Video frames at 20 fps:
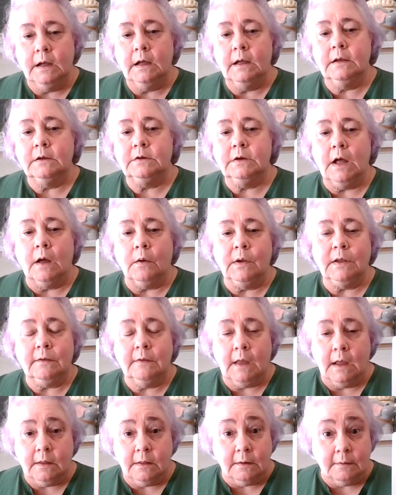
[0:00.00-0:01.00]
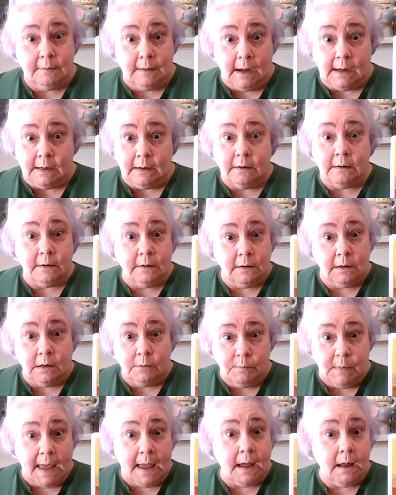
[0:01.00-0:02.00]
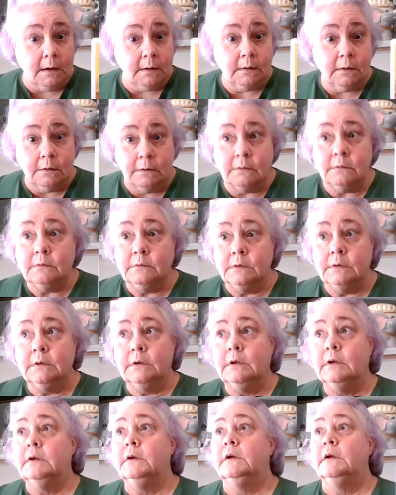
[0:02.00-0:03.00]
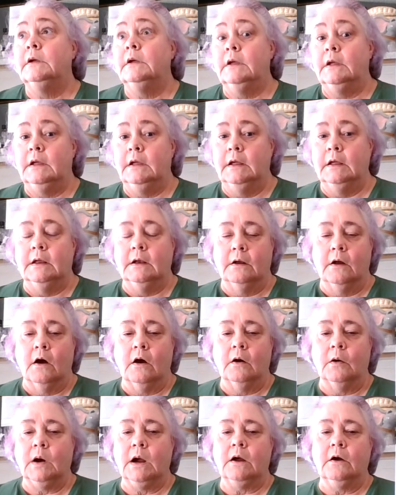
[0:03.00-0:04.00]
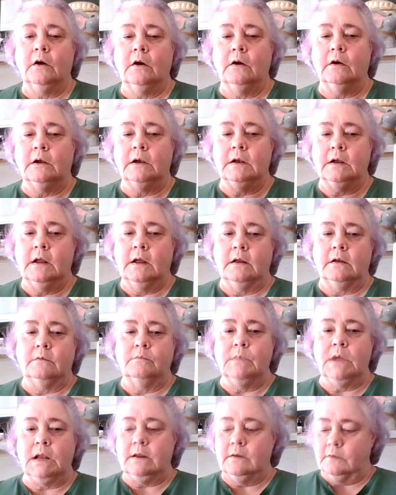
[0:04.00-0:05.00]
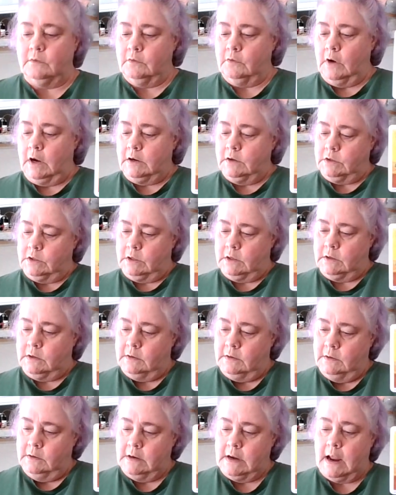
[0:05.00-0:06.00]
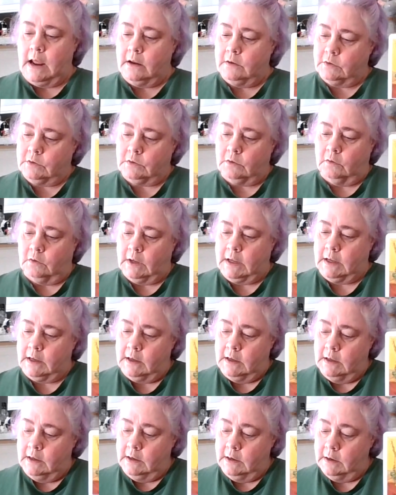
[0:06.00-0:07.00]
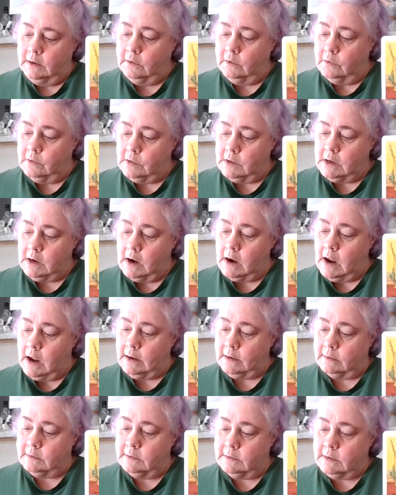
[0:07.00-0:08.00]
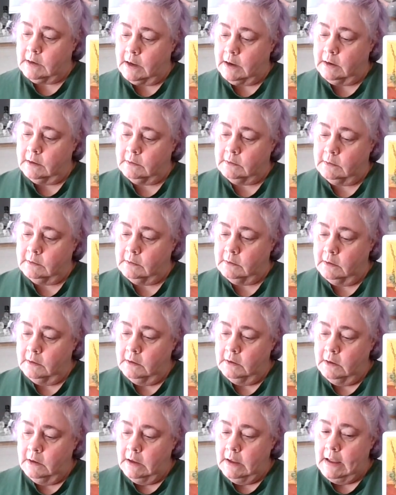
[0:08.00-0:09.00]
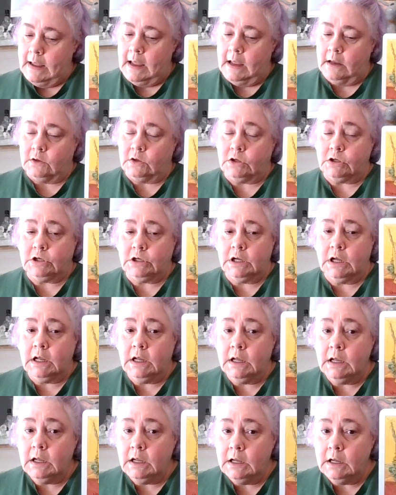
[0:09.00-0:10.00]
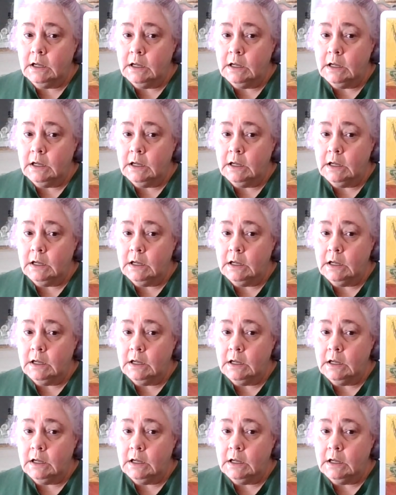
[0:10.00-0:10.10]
shall we say, the second in command in our current administration nationally here in the United States. And she